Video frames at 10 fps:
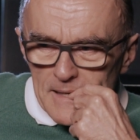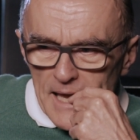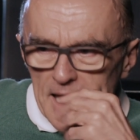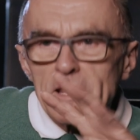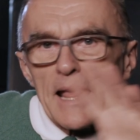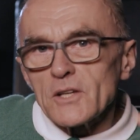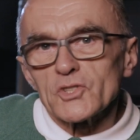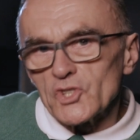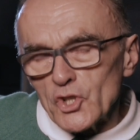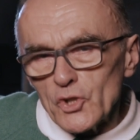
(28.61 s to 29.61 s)
he then
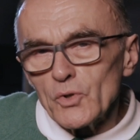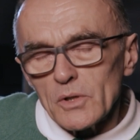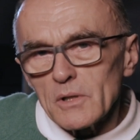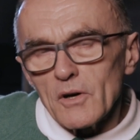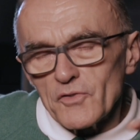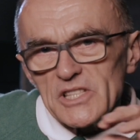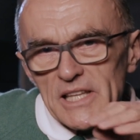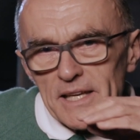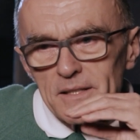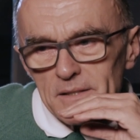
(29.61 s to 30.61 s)
goes to Google,
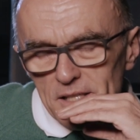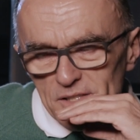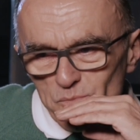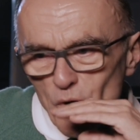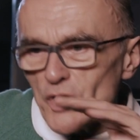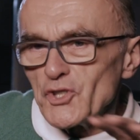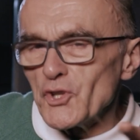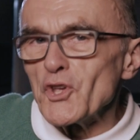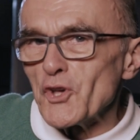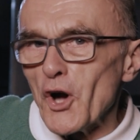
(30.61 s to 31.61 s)
obviously, because where do
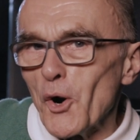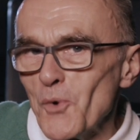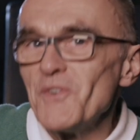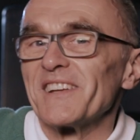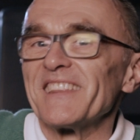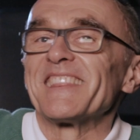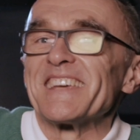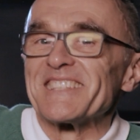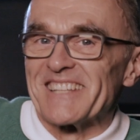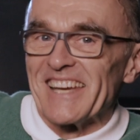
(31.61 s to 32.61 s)
you go
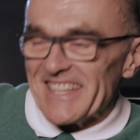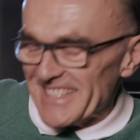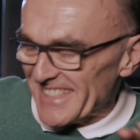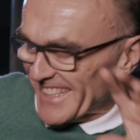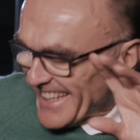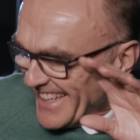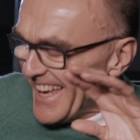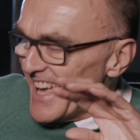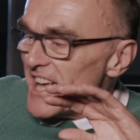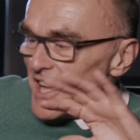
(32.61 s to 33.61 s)
these days?
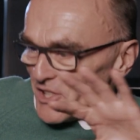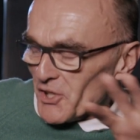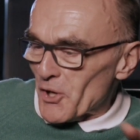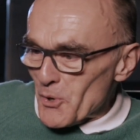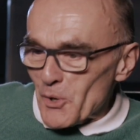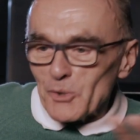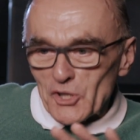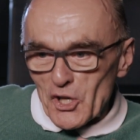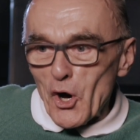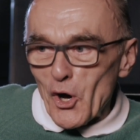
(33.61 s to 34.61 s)
To Google, to
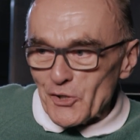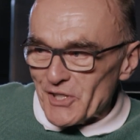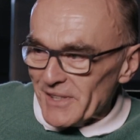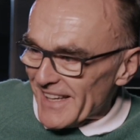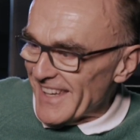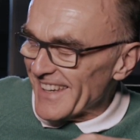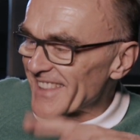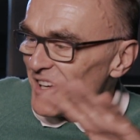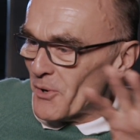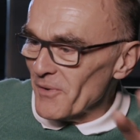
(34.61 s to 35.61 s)
God,
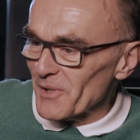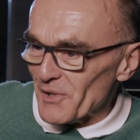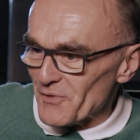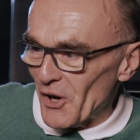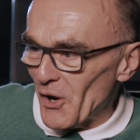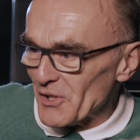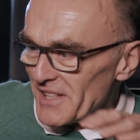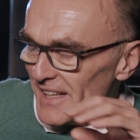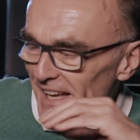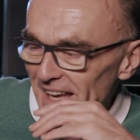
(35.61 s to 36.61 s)
the equivalent of God,
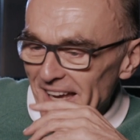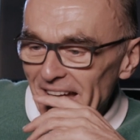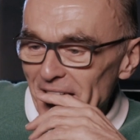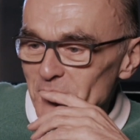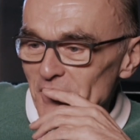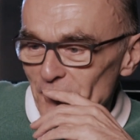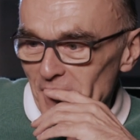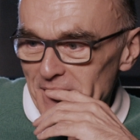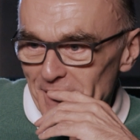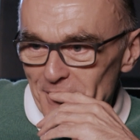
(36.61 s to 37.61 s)
to
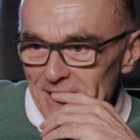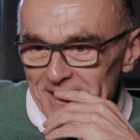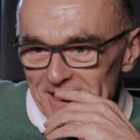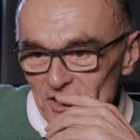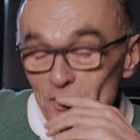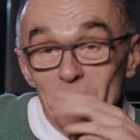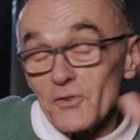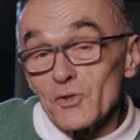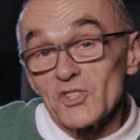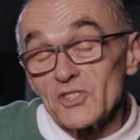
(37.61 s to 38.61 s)
find out is this true. And of
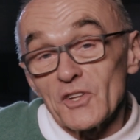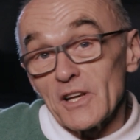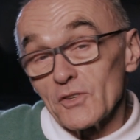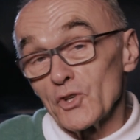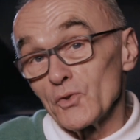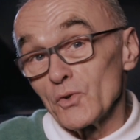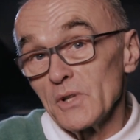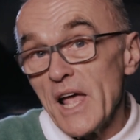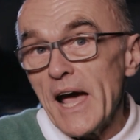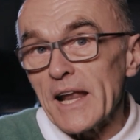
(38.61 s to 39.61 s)
course, there's nothing on Google.
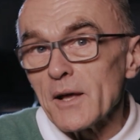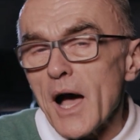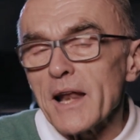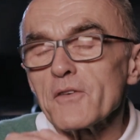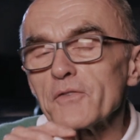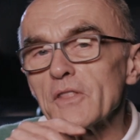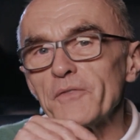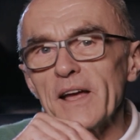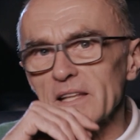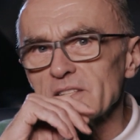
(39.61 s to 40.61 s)
And the
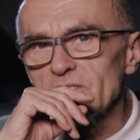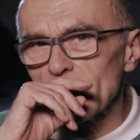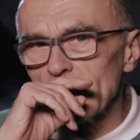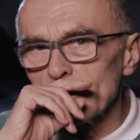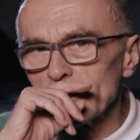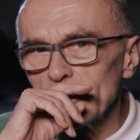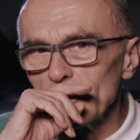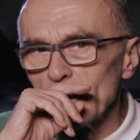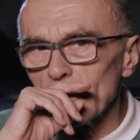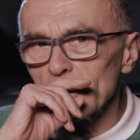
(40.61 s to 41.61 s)
fact that there's nothing on
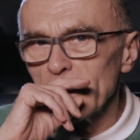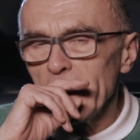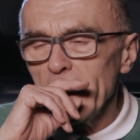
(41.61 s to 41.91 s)
Google,